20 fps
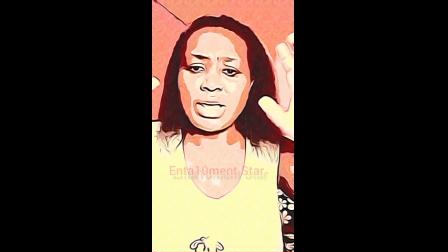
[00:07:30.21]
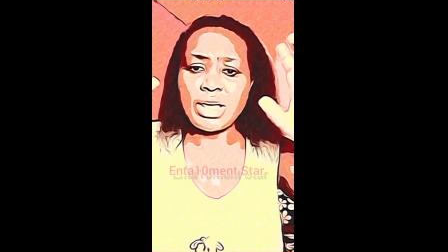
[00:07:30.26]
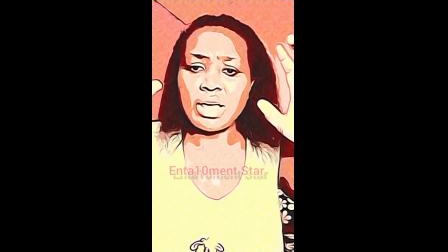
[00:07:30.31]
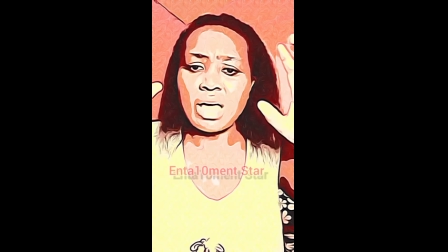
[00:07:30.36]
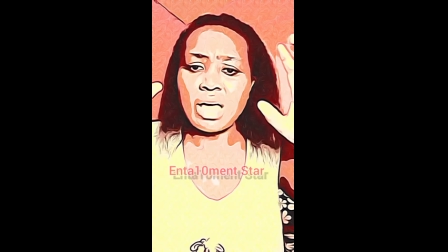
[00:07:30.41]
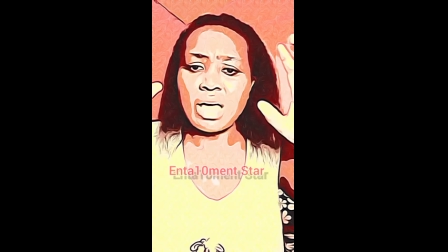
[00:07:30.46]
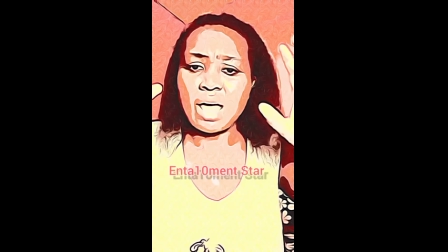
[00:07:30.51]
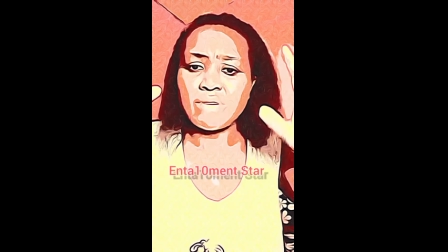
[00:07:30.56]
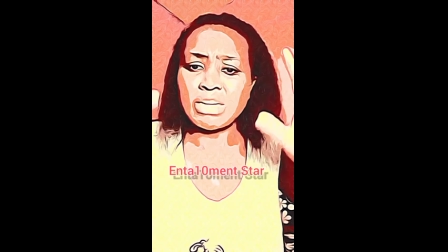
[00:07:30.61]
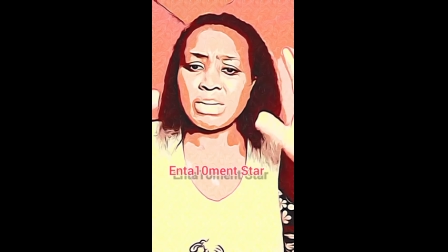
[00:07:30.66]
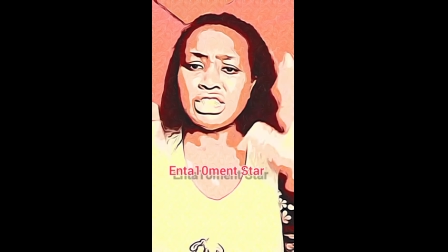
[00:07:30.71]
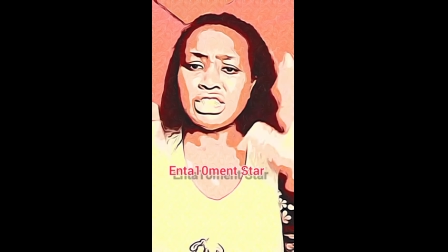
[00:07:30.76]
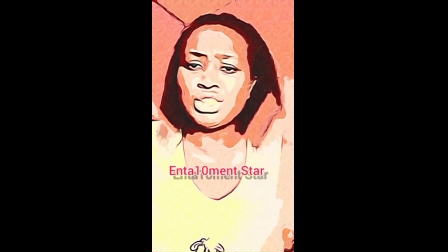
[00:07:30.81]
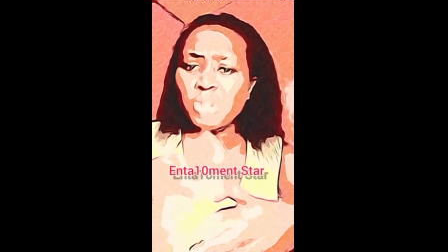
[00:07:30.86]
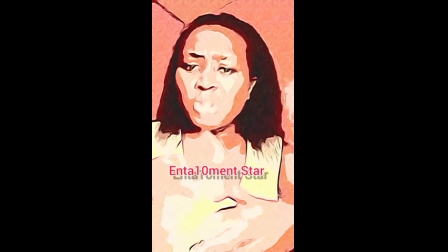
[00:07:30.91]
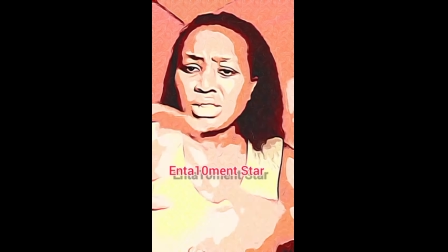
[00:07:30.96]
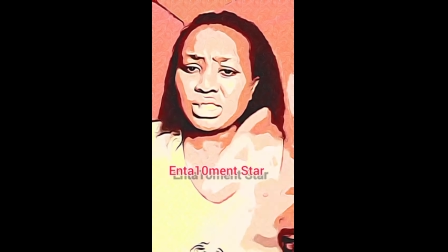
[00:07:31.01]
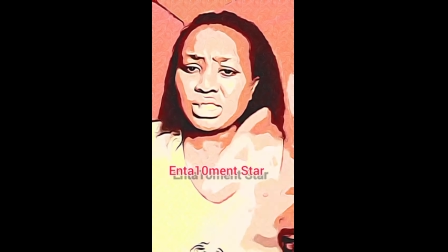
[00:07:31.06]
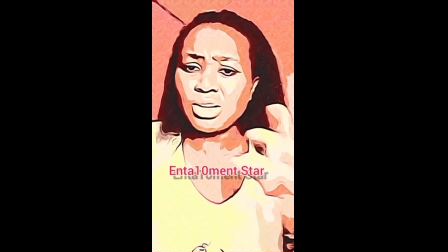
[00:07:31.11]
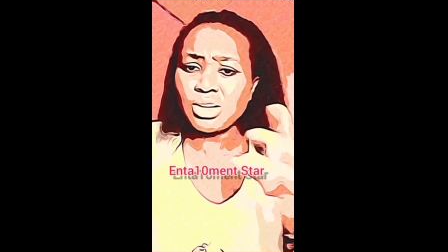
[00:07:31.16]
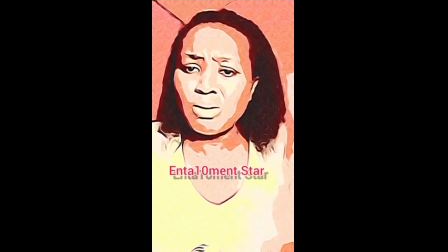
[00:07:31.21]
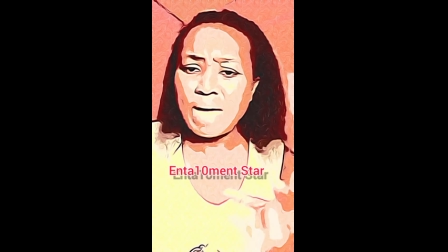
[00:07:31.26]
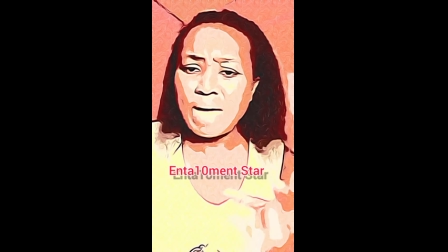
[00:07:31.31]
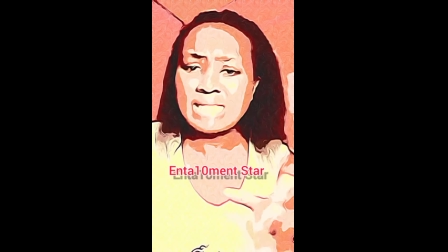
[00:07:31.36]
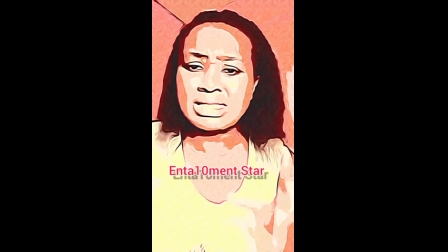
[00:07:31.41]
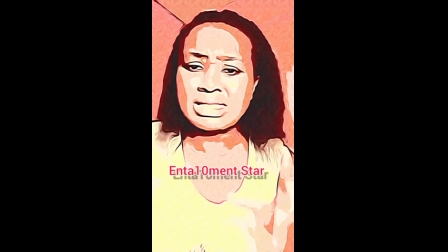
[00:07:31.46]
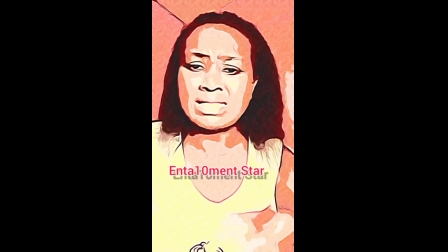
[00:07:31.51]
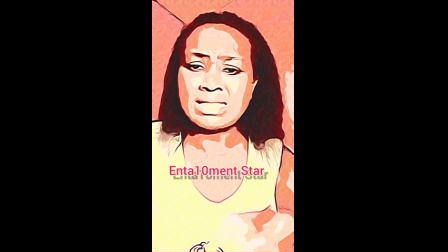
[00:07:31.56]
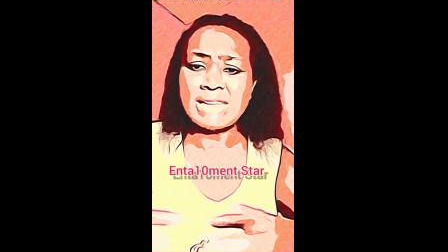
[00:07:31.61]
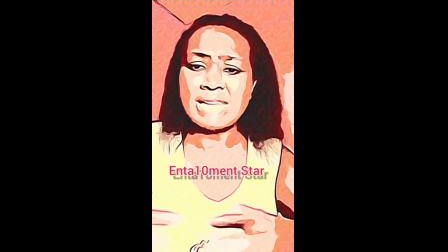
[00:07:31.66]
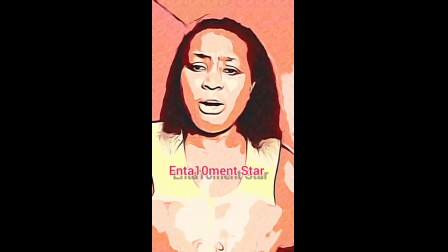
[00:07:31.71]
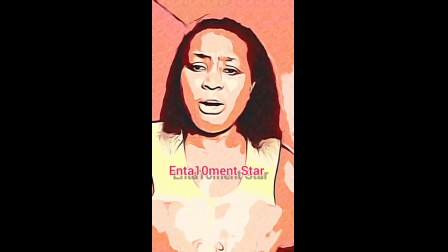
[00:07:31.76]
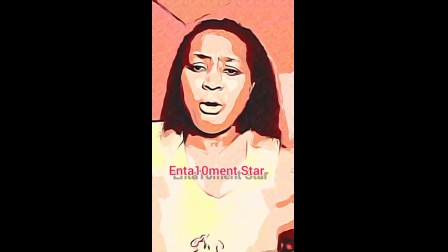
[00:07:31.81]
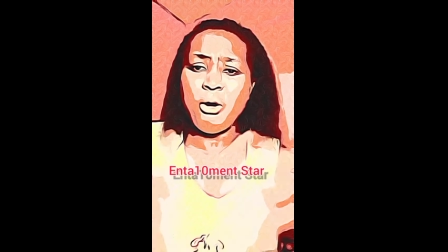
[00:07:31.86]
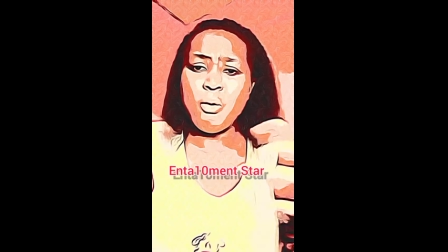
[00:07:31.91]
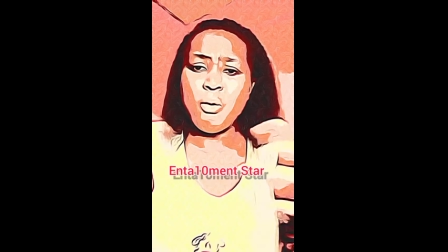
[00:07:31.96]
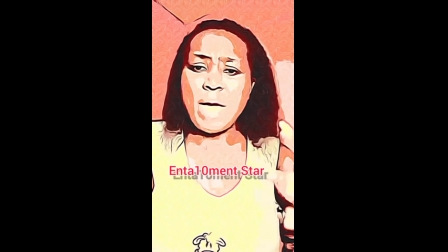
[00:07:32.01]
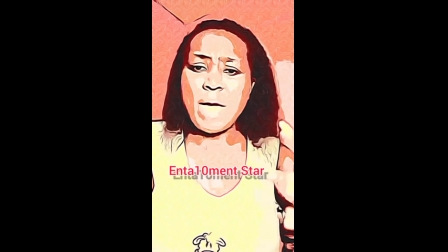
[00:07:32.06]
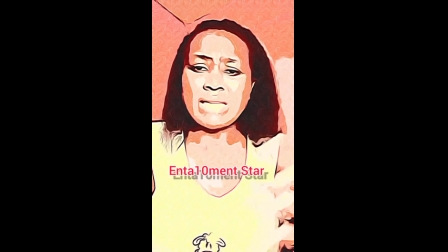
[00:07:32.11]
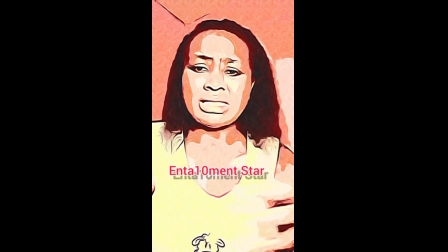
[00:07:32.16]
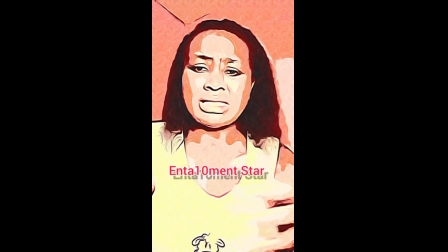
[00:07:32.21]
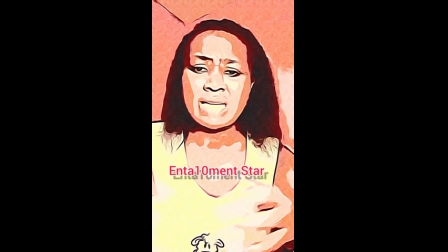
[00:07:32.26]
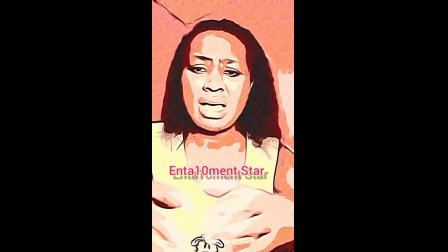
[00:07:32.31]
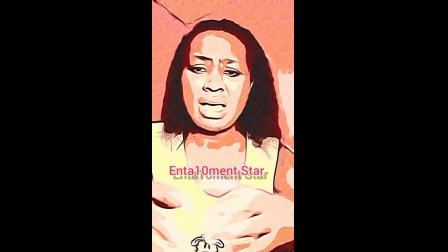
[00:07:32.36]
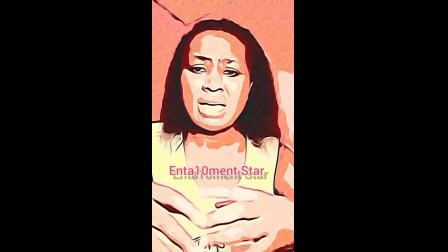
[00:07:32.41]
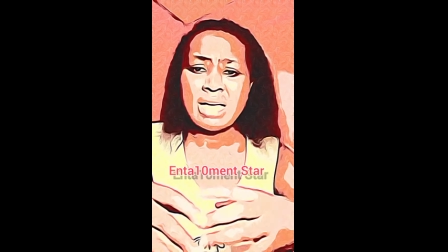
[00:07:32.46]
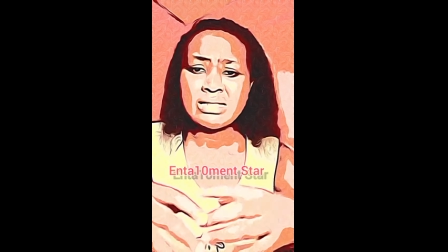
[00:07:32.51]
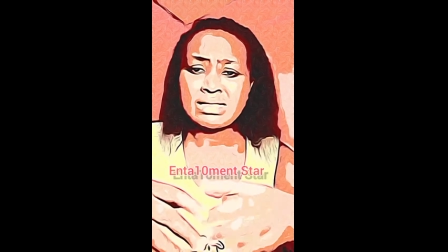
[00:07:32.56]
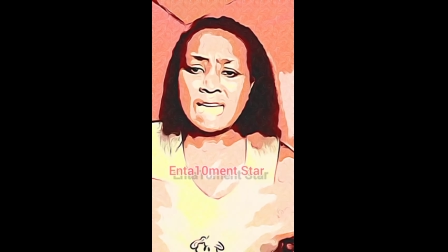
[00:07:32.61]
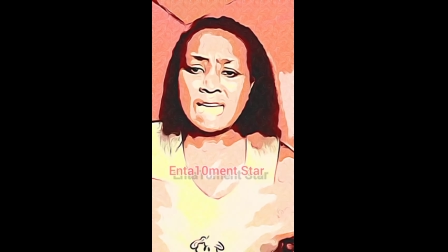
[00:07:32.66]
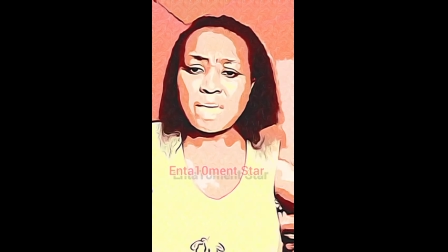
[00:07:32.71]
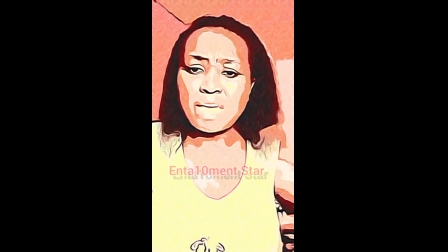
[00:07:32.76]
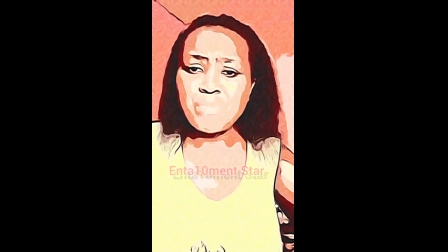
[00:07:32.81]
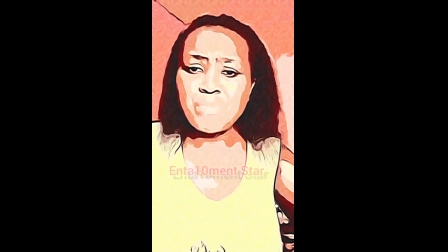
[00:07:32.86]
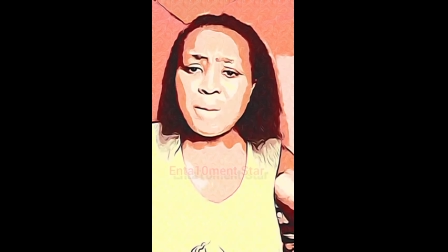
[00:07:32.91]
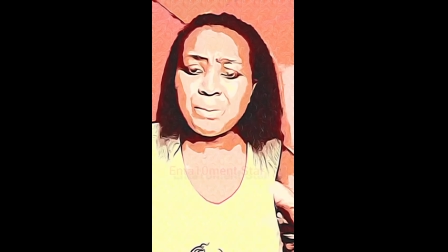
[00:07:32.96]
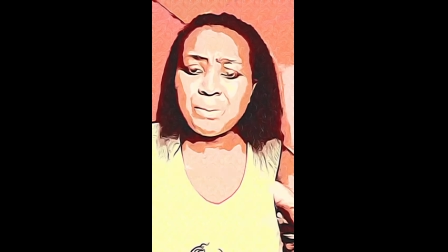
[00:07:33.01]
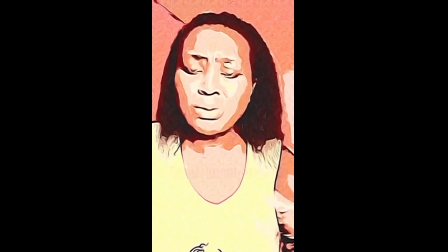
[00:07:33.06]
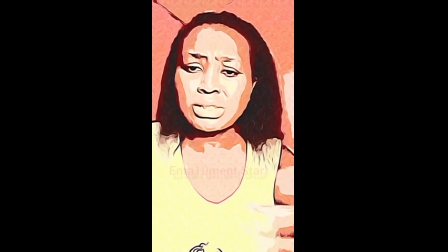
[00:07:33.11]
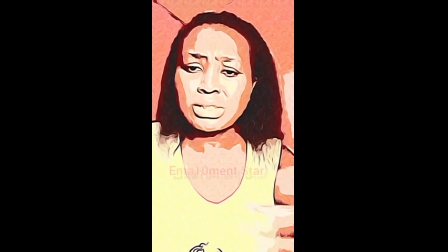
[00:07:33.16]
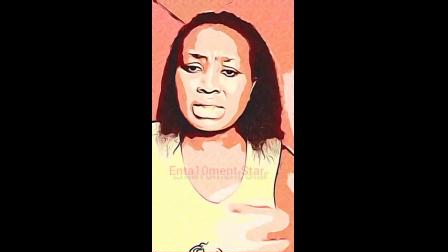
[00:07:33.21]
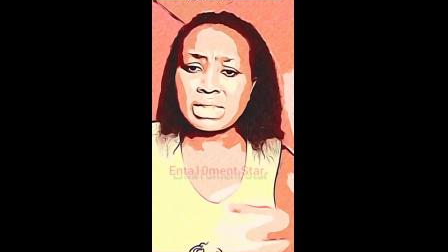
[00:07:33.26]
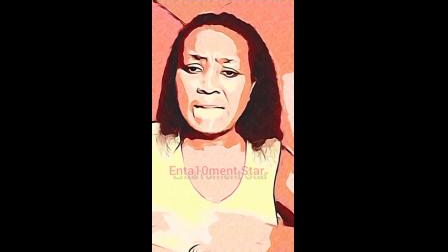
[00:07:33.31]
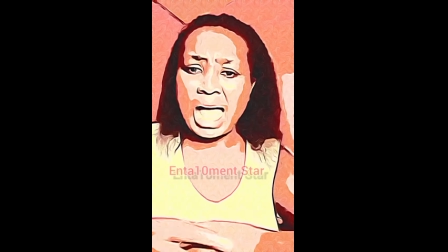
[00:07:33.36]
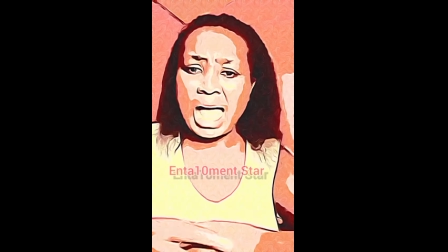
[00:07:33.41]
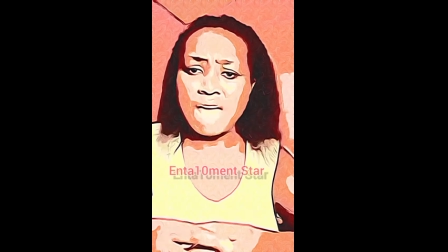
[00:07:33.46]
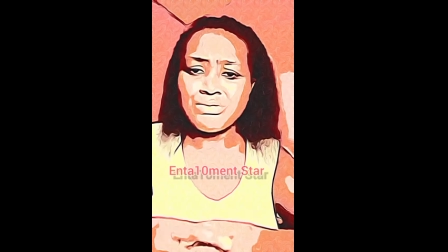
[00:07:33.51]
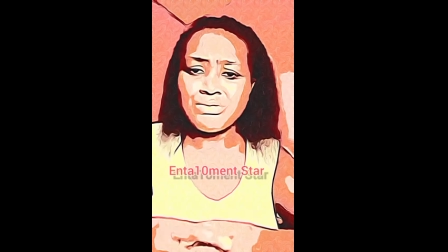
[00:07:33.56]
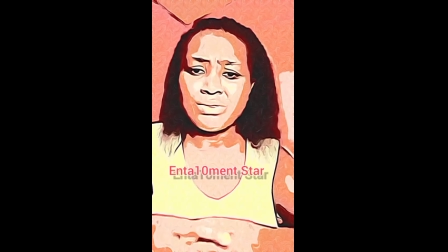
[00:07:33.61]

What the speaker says: religious crisis that always take people's life